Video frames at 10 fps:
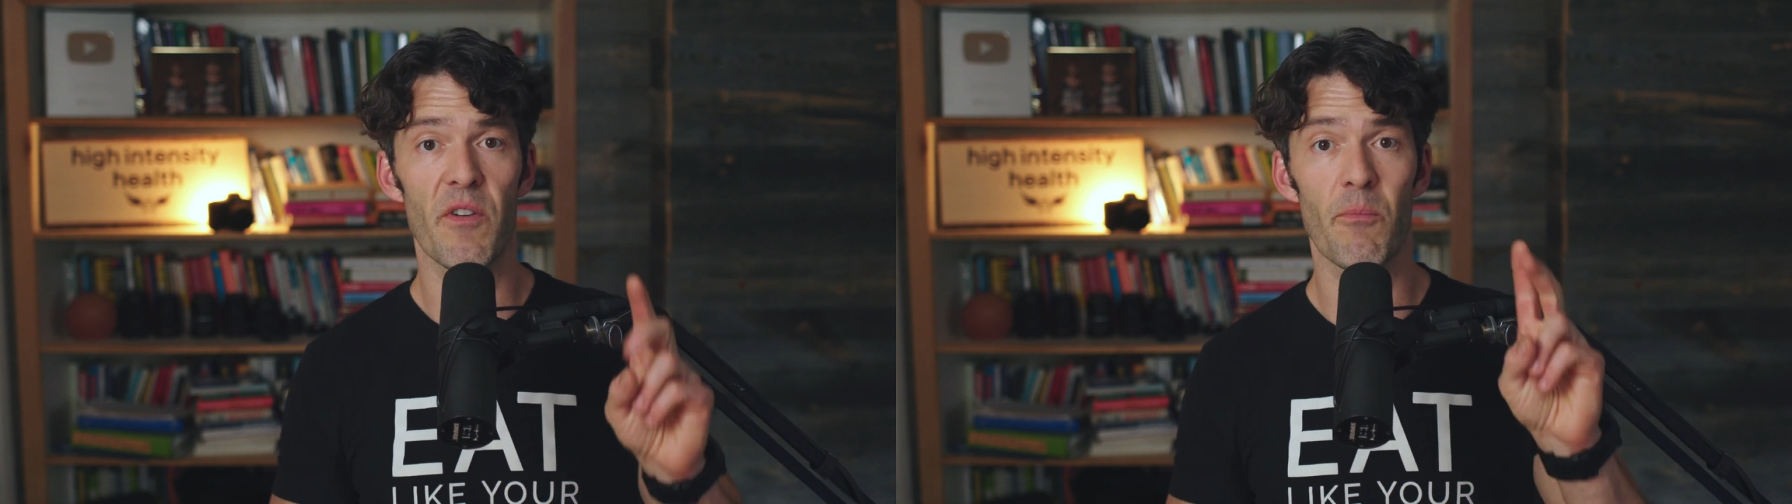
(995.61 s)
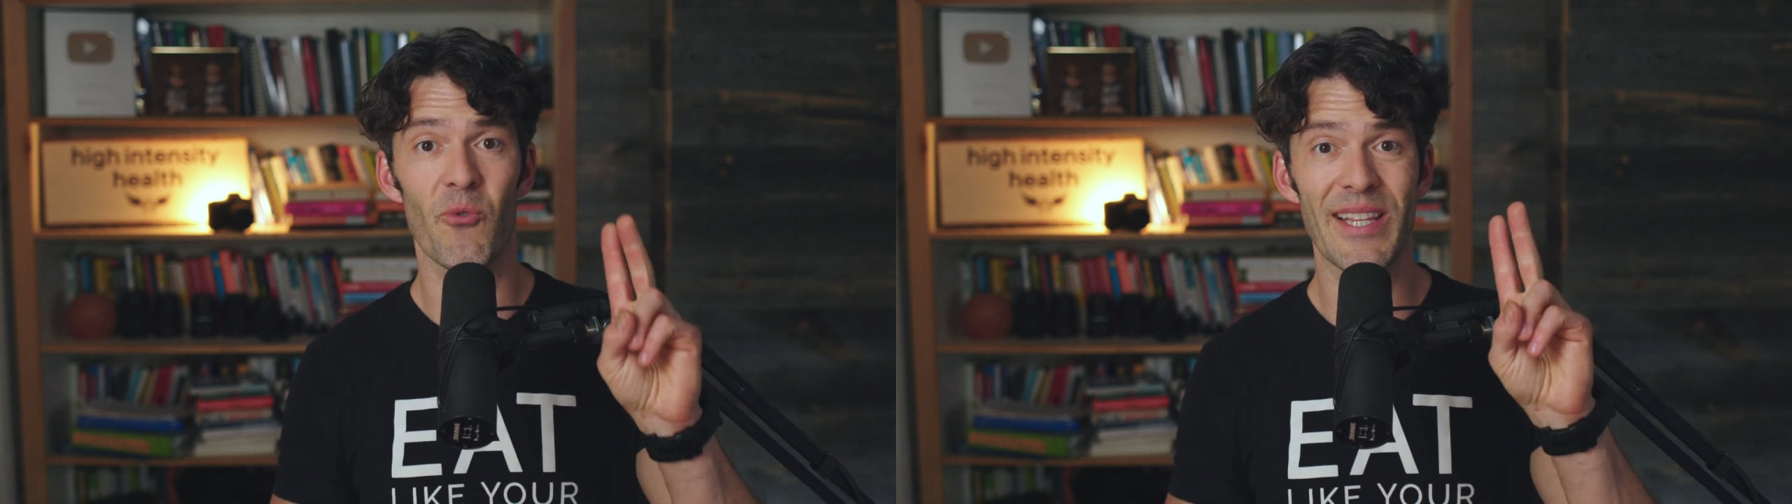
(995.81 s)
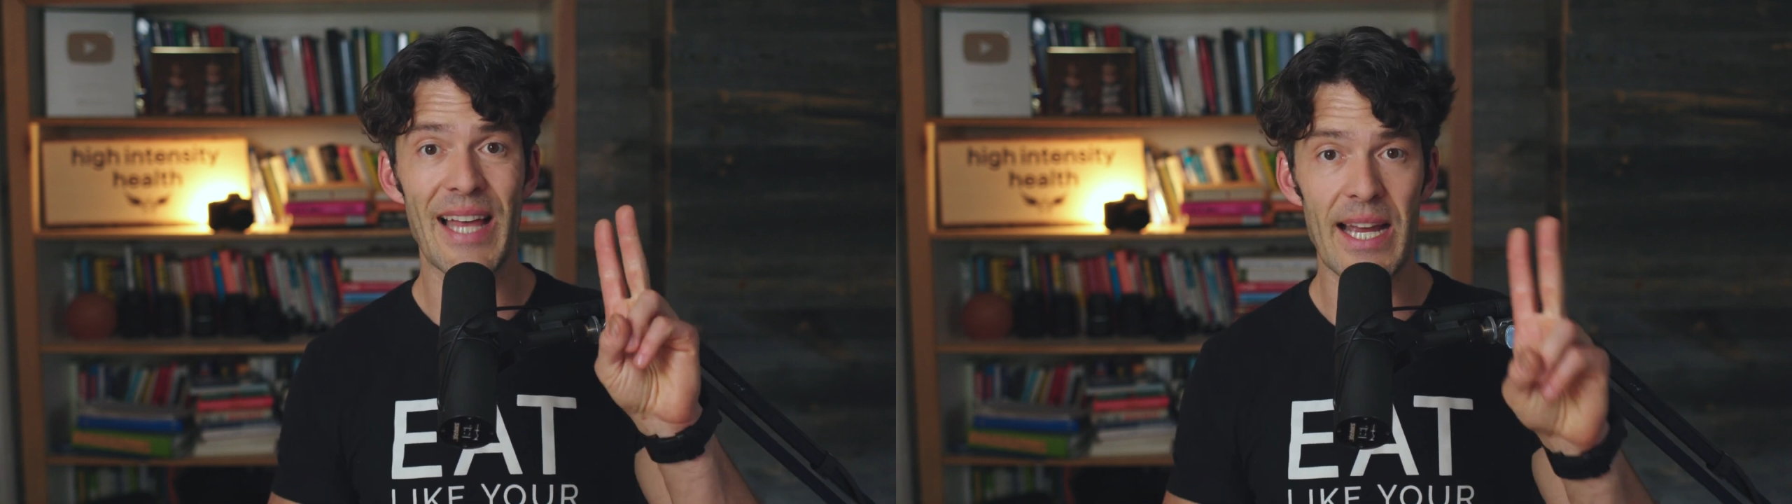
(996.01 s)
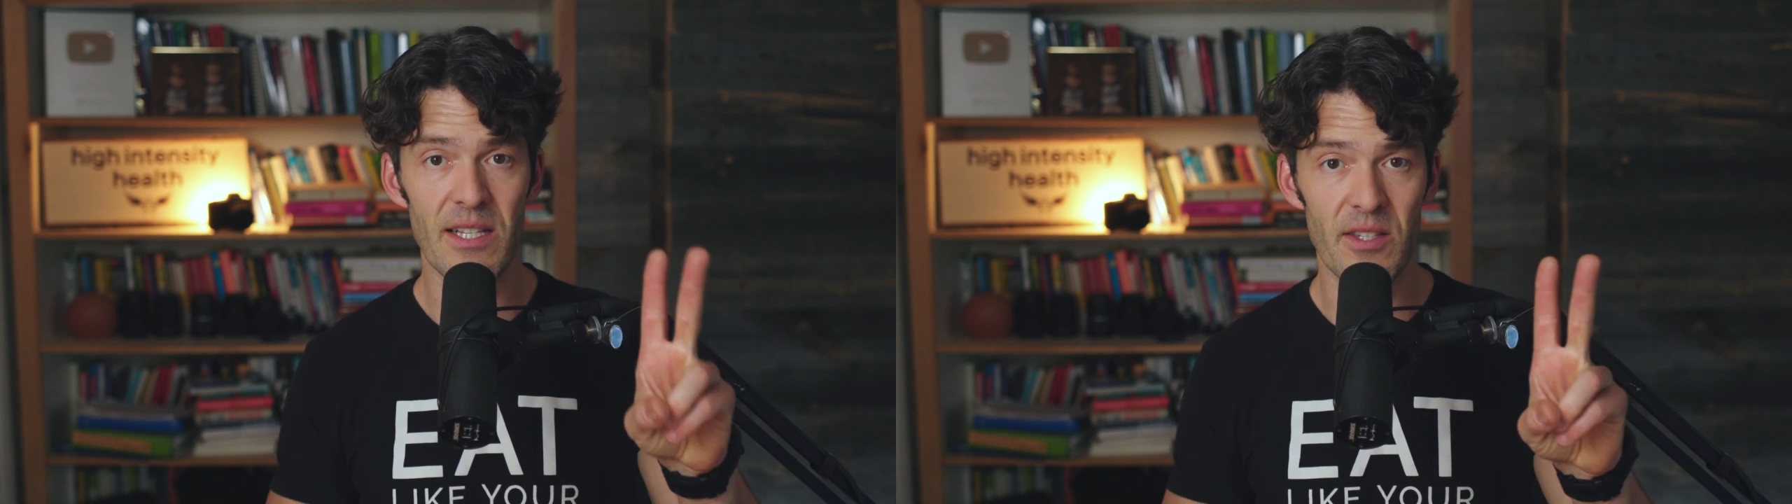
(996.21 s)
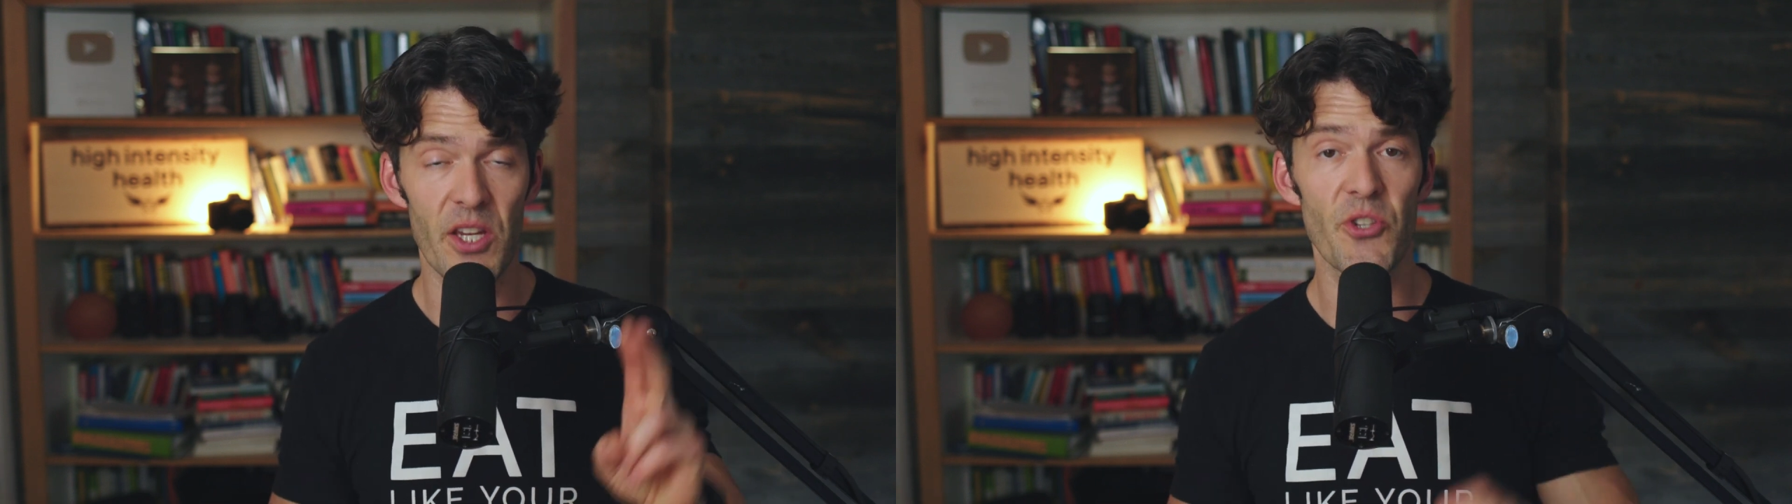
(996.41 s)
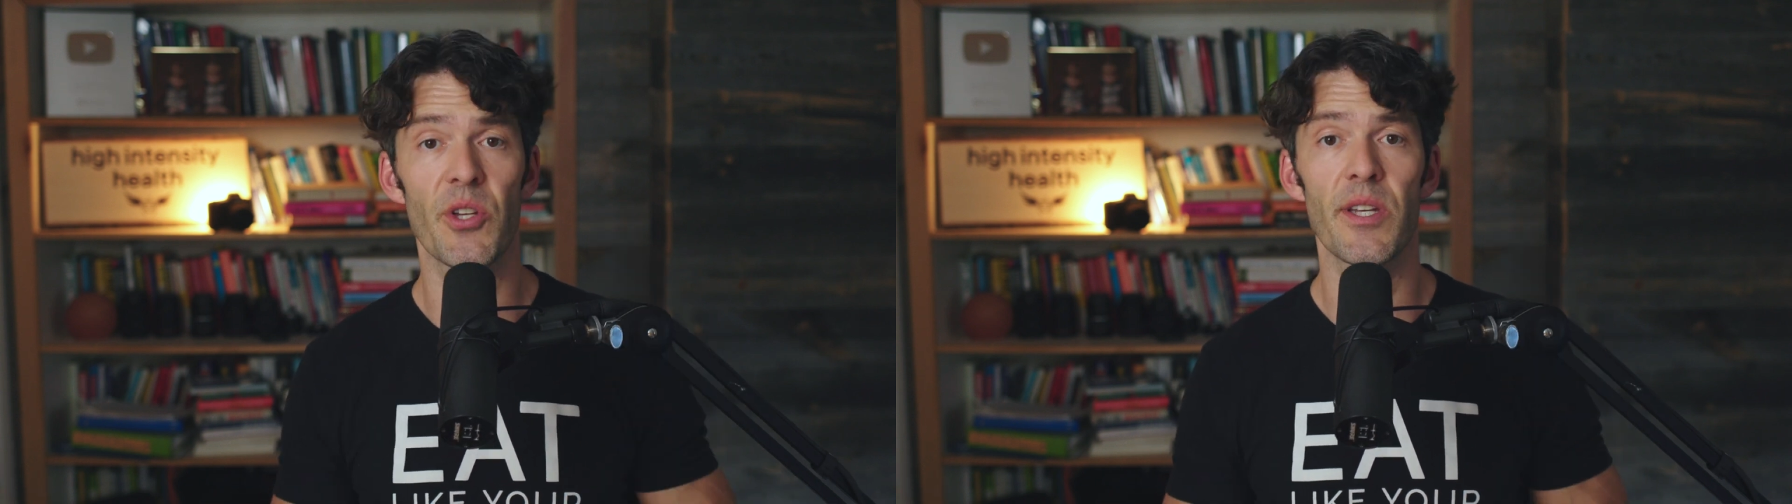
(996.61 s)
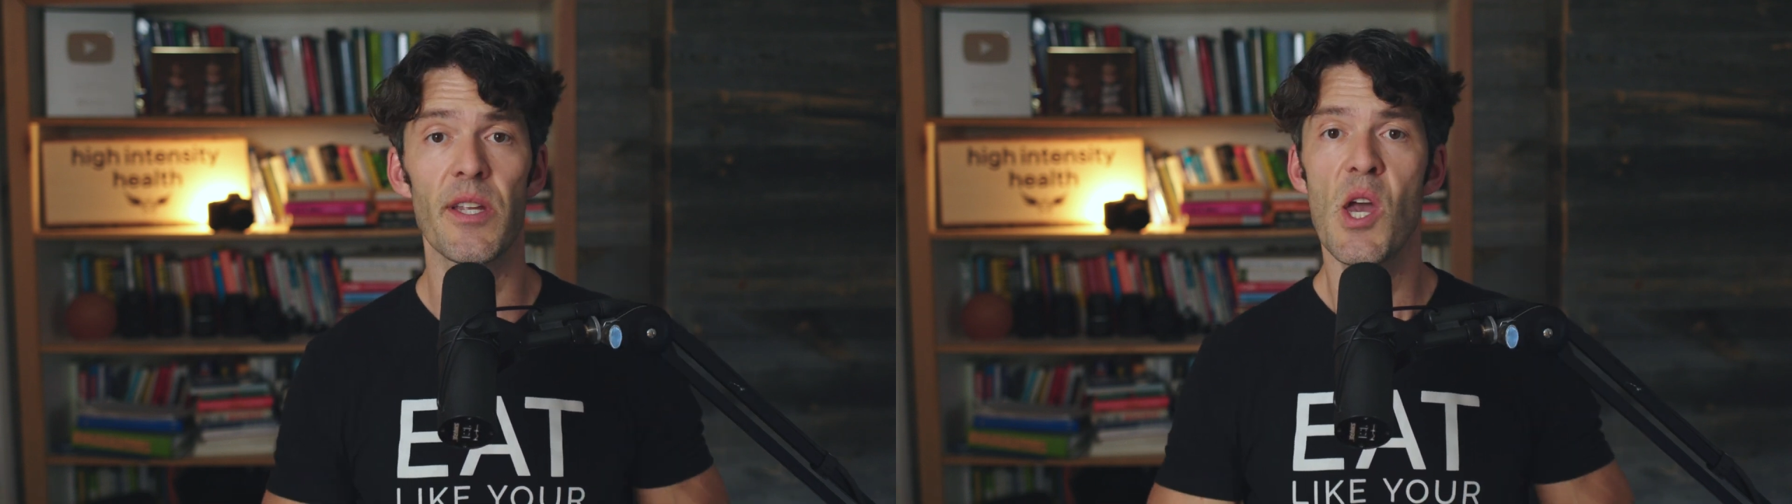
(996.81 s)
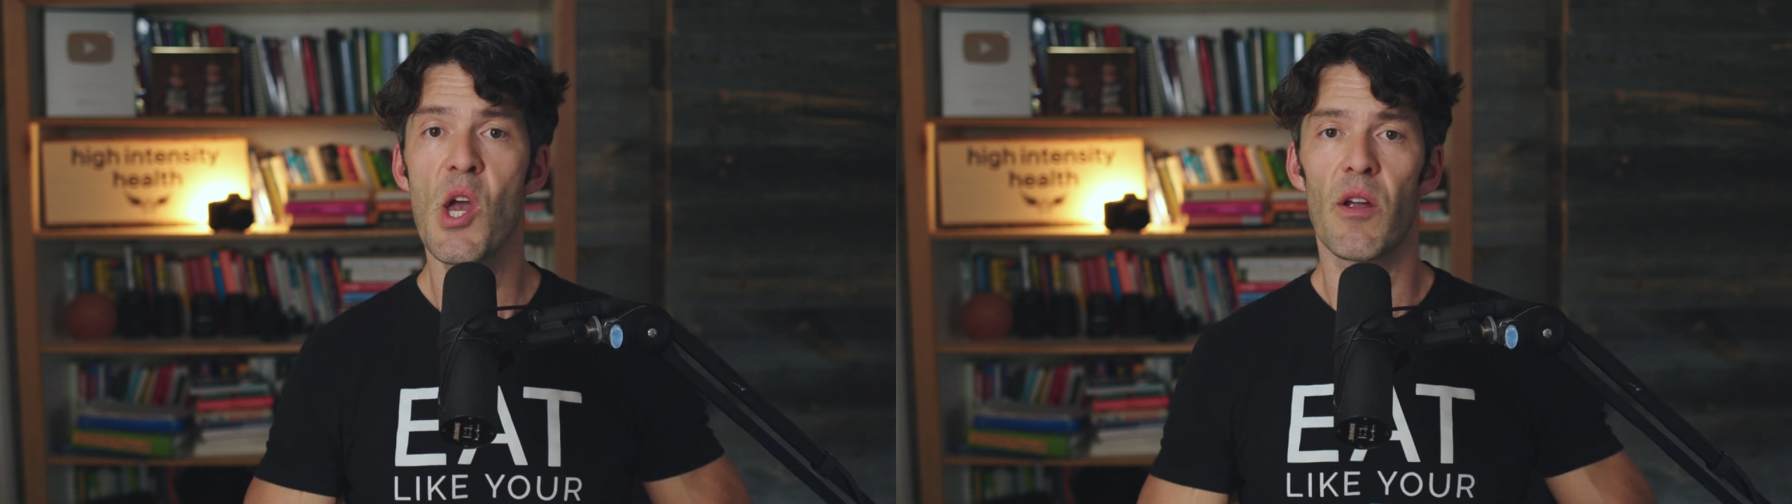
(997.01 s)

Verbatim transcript: from relaxation,